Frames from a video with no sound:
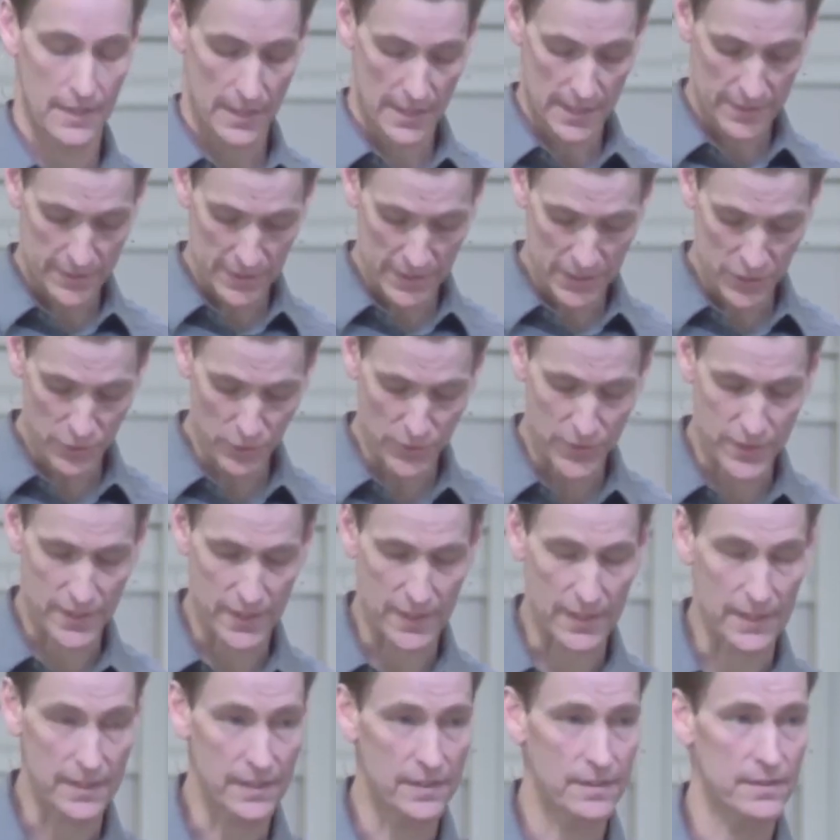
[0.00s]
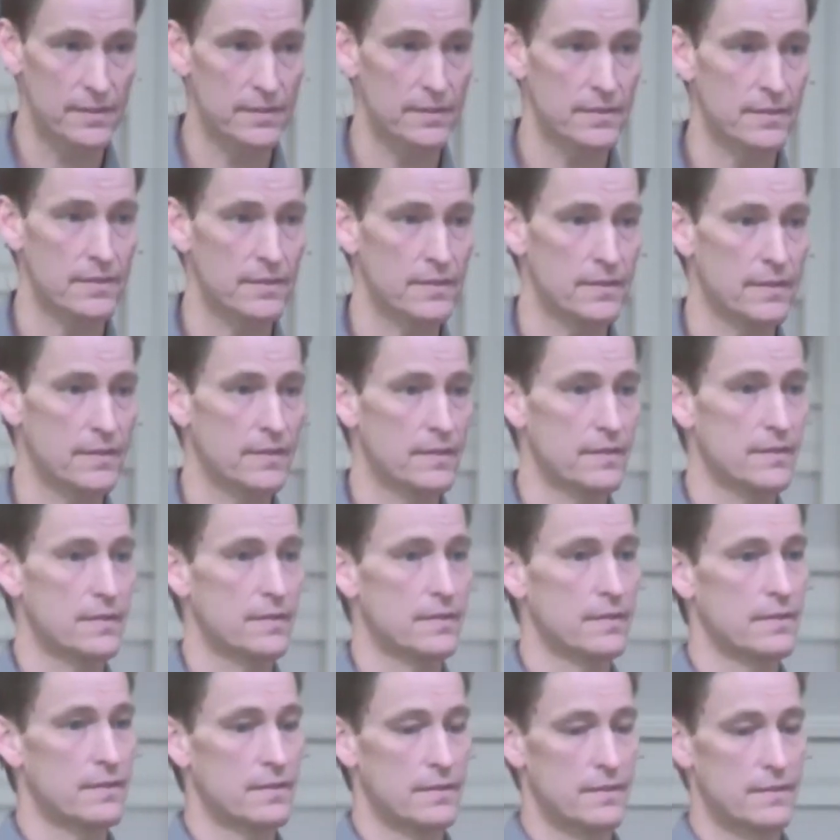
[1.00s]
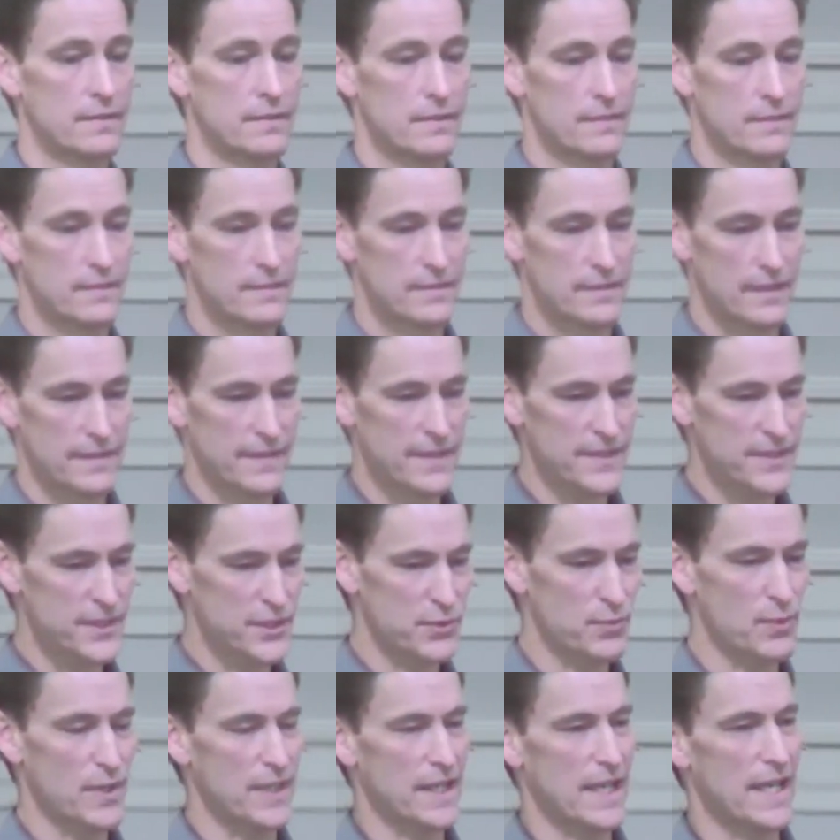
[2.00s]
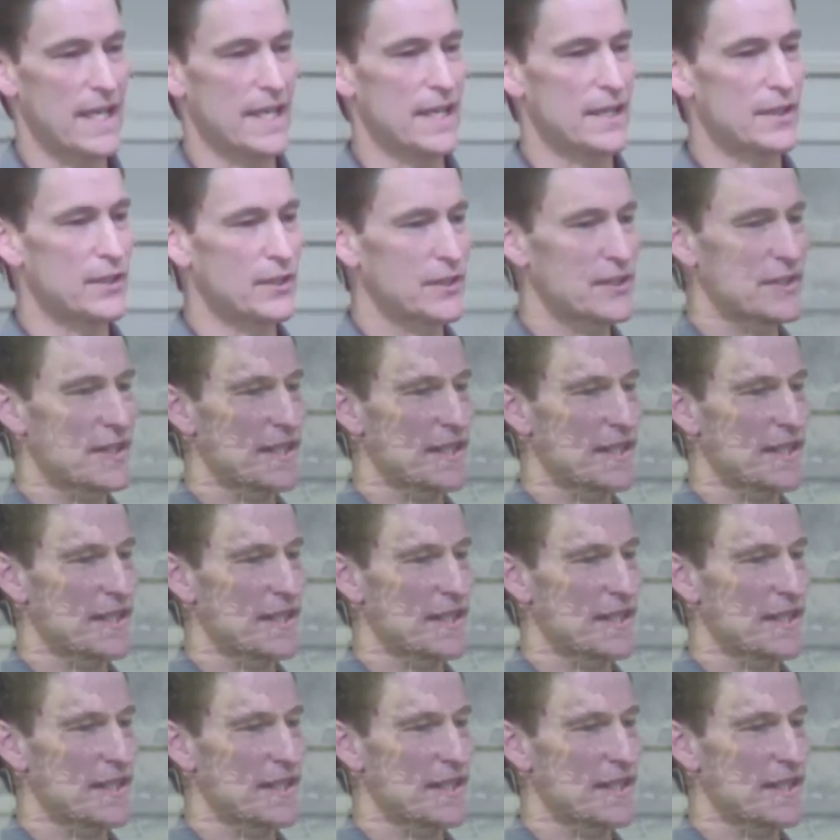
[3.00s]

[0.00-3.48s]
It's interesting that this is what Gehenna looks